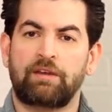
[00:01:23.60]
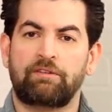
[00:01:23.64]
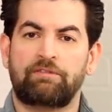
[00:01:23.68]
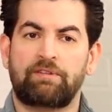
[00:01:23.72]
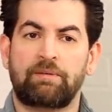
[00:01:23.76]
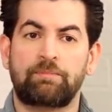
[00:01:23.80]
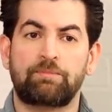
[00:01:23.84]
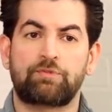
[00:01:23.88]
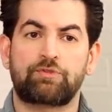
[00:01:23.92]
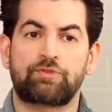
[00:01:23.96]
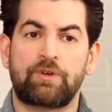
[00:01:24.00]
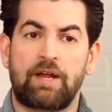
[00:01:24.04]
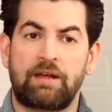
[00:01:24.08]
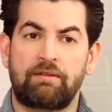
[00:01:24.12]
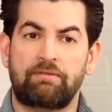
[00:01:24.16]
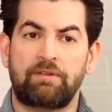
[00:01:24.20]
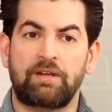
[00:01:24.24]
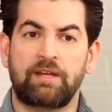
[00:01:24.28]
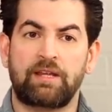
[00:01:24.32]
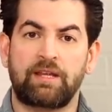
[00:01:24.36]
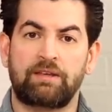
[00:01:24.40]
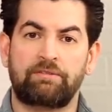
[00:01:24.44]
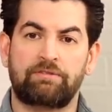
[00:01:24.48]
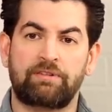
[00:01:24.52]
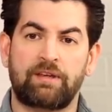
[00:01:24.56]
if I'm
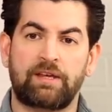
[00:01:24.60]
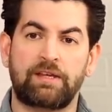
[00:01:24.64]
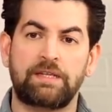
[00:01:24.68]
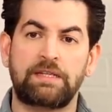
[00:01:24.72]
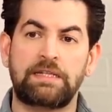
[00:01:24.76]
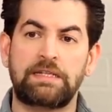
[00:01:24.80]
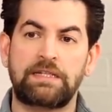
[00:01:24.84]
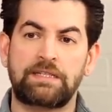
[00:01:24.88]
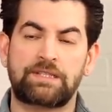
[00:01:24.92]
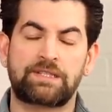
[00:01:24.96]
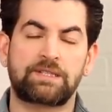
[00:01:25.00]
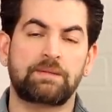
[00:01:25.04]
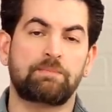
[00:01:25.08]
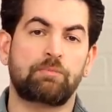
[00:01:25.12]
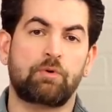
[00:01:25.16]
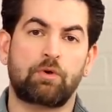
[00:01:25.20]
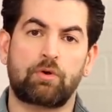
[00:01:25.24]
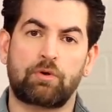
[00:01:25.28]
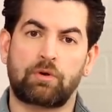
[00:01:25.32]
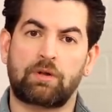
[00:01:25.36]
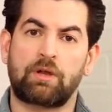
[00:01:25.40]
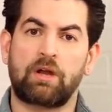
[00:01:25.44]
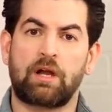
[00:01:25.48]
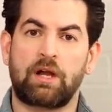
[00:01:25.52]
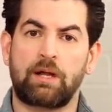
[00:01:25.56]
traveling, if I need some more
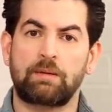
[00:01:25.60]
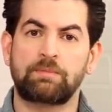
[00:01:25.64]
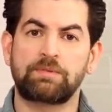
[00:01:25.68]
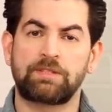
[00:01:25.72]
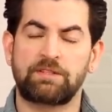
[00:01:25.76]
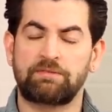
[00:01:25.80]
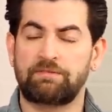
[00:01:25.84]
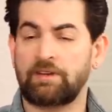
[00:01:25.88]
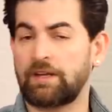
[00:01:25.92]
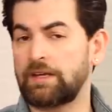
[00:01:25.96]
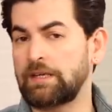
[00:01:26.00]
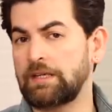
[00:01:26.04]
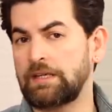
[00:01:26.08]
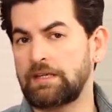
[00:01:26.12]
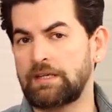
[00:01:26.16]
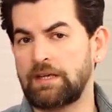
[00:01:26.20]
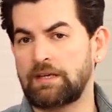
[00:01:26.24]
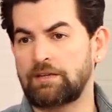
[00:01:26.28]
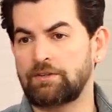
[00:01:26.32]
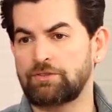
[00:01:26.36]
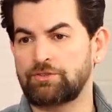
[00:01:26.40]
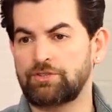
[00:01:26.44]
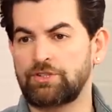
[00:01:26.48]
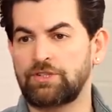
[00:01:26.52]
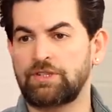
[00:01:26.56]
carbs, if I need
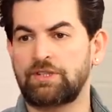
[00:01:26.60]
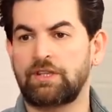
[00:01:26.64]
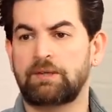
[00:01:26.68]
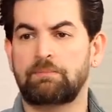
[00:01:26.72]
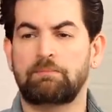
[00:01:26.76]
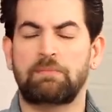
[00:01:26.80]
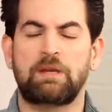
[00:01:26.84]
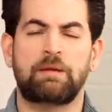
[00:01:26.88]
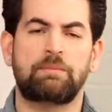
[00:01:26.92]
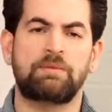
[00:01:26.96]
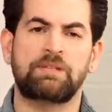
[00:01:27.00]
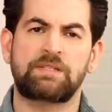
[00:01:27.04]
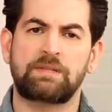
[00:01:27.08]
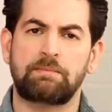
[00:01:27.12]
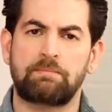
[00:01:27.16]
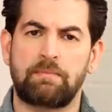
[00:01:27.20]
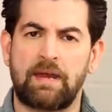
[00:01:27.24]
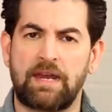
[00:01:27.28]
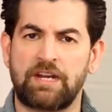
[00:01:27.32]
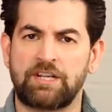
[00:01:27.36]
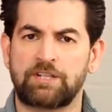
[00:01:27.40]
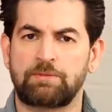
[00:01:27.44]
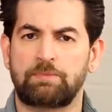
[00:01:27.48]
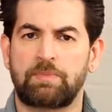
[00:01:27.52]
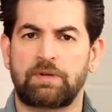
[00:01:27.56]
energy, then maybe some
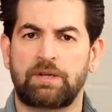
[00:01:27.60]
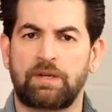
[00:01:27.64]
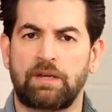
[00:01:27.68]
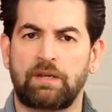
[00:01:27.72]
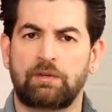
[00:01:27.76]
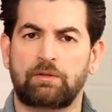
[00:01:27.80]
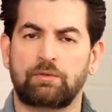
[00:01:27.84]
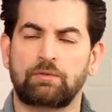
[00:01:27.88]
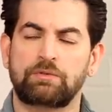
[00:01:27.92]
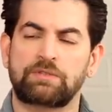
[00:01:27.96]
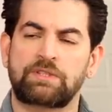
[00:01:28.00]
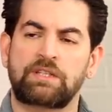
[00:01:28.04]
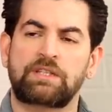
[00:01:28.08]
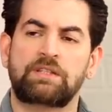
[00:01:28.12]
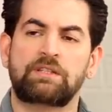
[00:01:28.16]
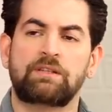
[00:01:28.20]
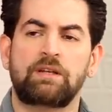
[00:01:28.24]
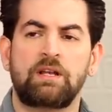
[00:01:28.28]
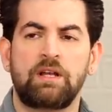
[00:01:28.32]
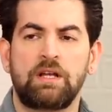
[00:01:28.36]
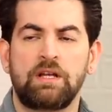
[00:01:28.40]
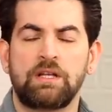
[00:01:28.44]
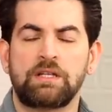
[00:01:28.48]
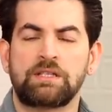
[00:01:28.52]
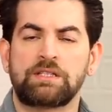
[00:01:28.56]
mashed potatoes and
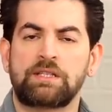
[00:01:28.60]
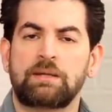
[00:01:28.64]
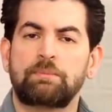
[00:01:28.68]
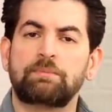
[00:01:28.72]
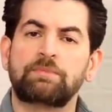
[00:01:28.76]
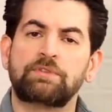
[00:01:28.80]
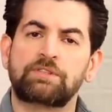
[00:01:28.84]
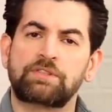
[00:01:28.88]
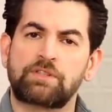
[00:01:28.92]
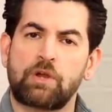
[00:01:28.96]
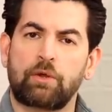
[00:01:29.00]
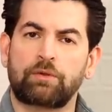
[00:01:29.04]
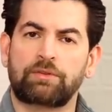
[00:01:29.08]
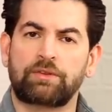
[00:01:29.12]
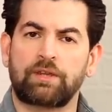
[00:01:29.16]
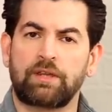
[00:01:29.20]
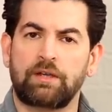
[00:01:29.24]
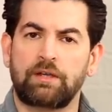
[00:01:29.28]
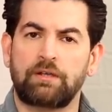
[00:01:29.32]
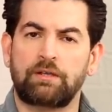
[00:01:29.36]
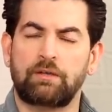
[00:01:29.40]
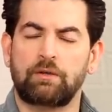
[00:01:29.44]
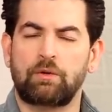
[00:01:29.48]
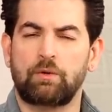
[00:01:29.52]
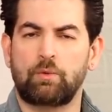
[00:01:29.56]
some
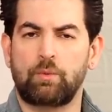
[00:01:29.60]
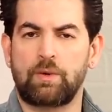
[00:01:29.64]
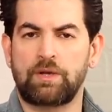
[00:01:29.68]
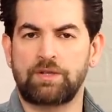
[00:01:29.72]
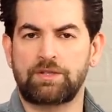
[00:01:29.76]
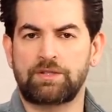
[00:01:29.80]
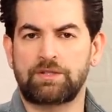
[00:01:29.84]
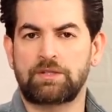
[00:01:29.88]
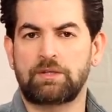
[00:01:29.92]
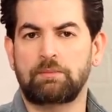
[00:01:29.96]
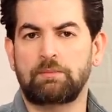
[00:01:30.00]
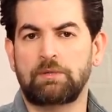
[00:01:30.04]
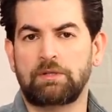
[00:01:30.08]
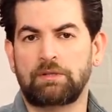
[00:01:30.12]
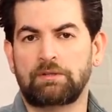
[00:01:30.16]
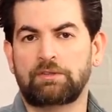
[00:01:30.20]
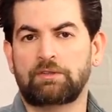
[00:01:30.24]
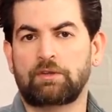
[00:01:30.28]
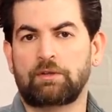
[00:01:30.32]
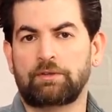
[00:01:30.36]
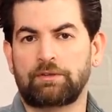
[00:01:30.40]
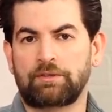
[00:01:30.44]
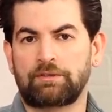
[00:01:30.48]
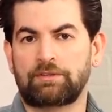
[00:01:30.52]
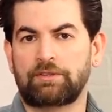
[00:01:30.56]
sauteed vegetables
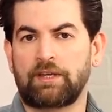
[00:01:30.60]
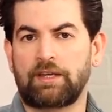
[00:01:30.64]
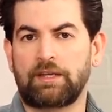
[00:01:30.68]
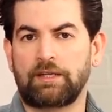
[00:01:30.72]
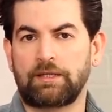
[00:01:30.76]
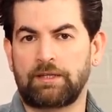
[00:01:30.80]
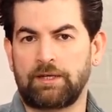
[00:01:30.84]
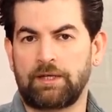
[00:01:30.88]
on the side,